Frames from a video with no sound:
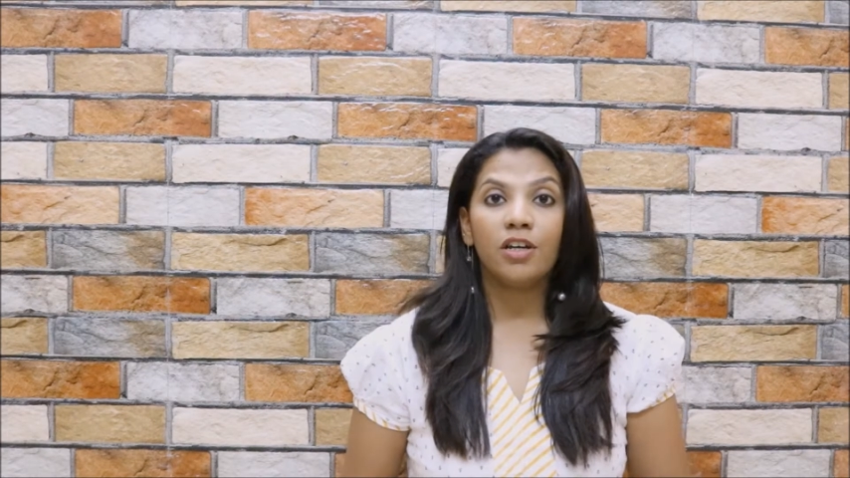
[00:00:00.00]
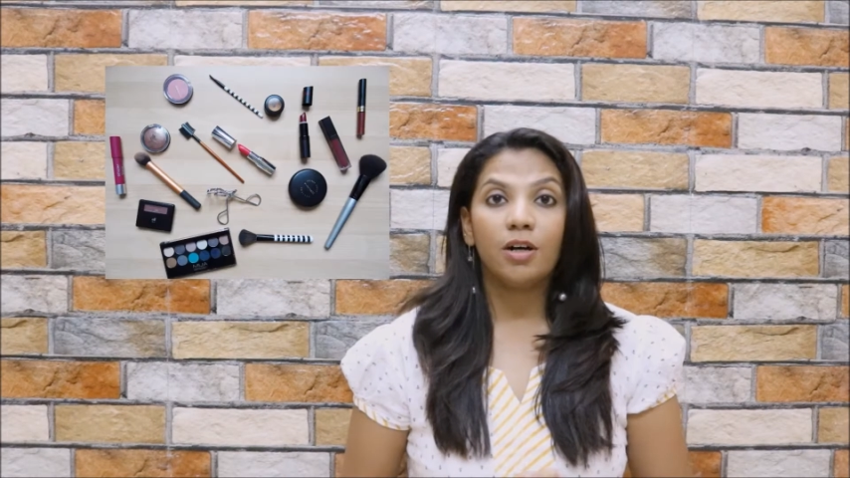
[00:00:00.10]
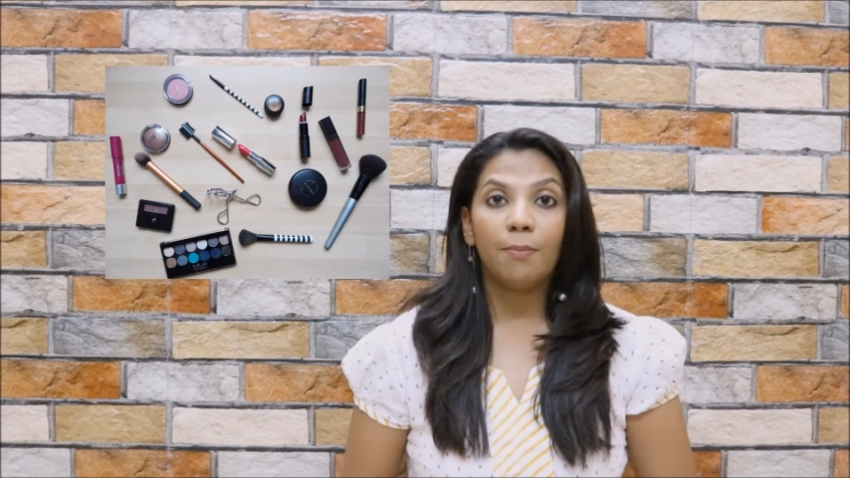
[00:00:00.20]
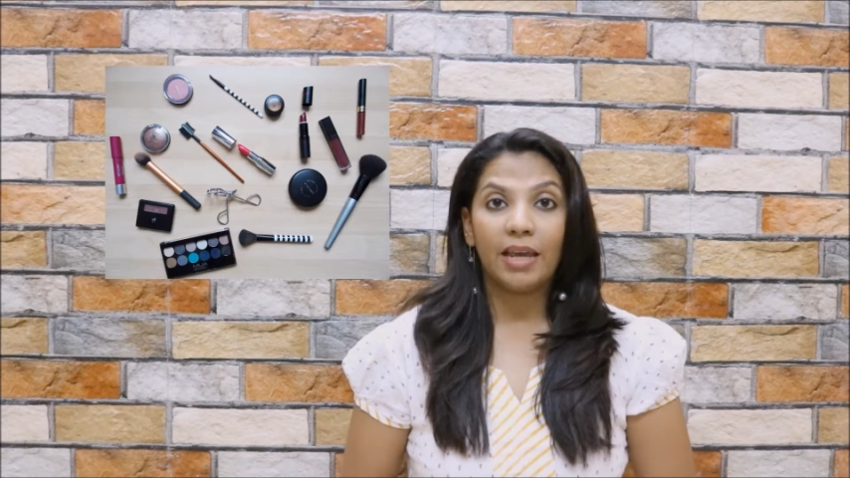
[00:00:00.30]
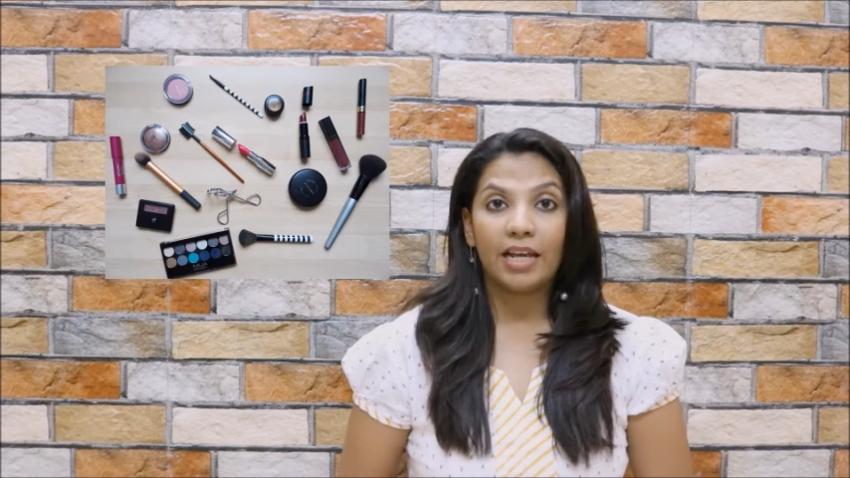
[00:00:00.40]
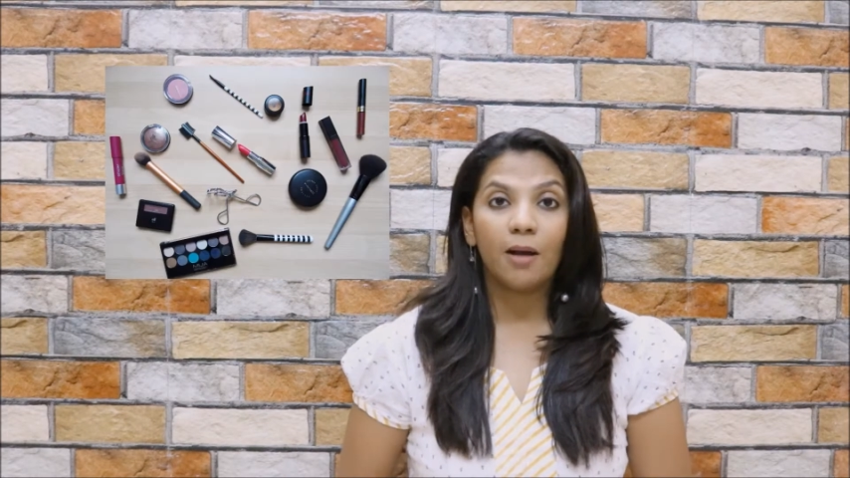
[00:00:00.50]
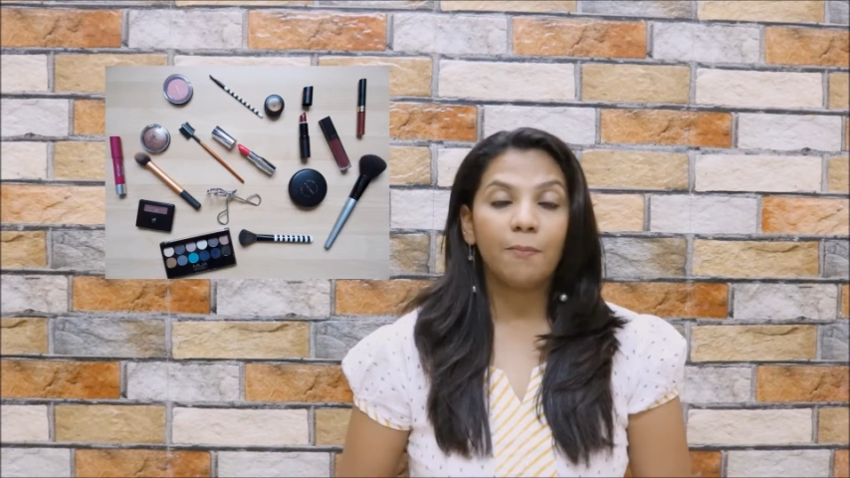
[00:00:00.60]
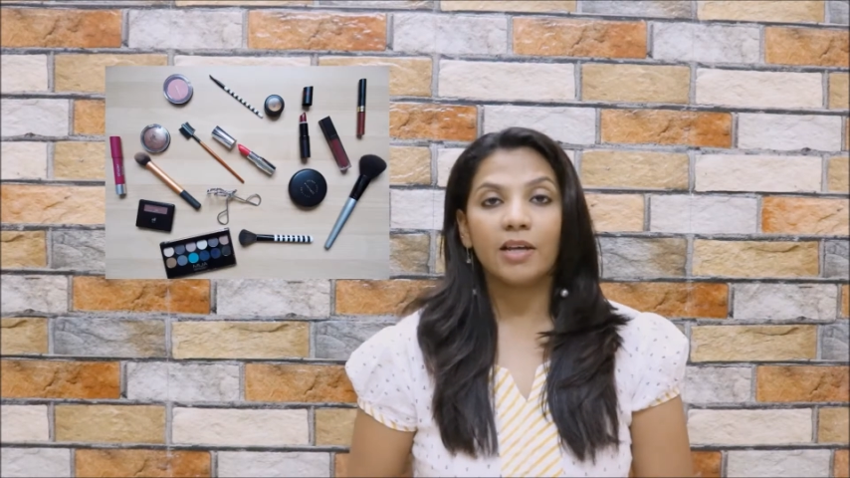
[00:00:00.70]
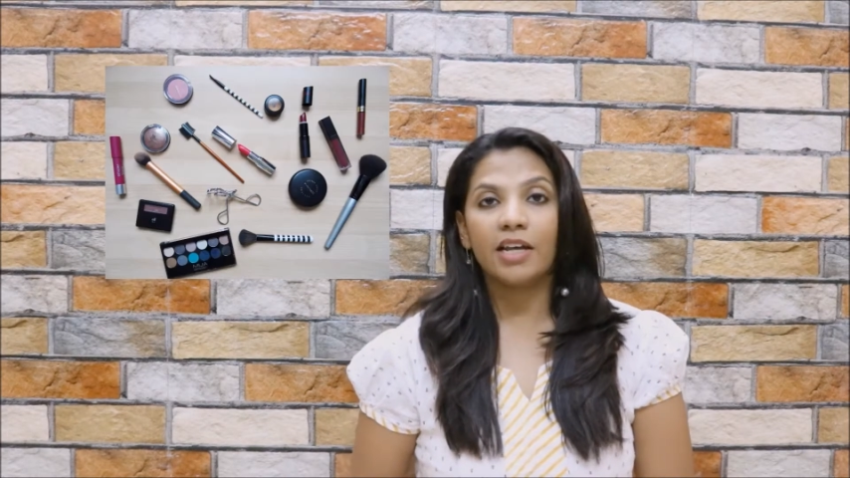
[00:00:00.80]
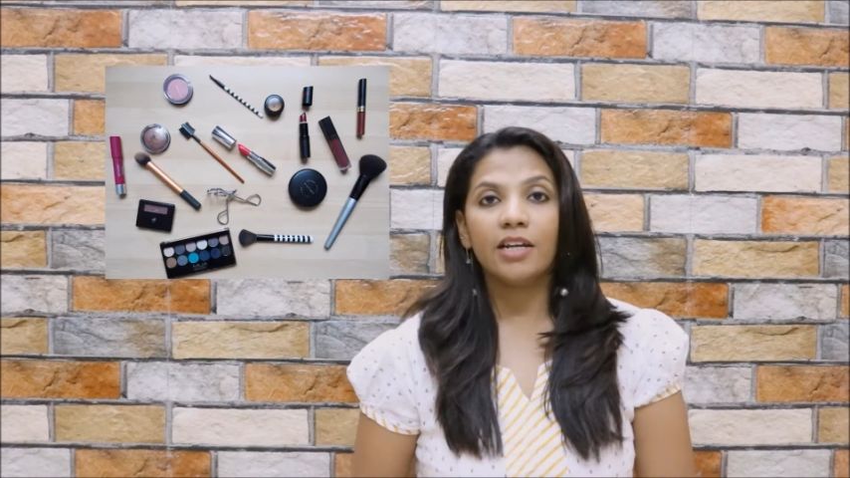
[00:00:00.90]
a
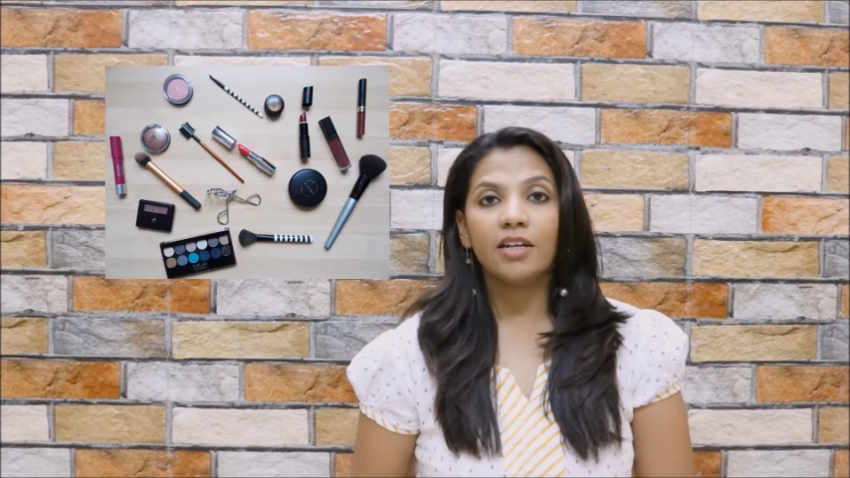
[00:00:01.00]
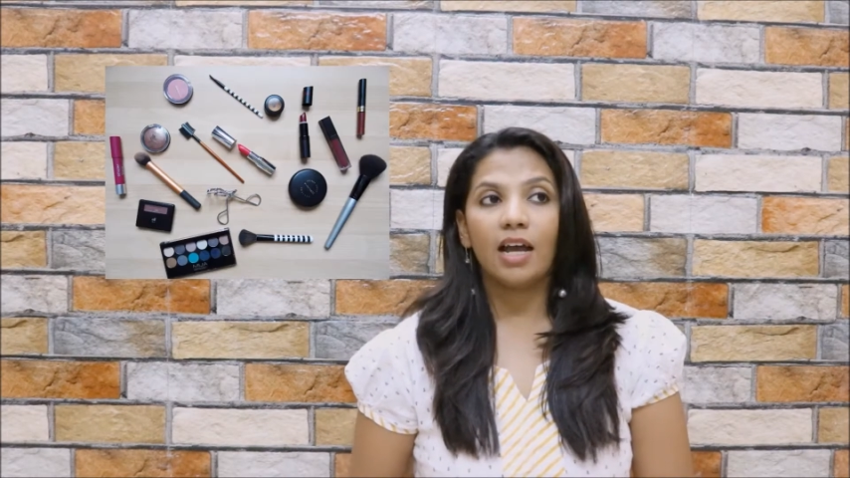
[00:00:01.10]
makeup kit,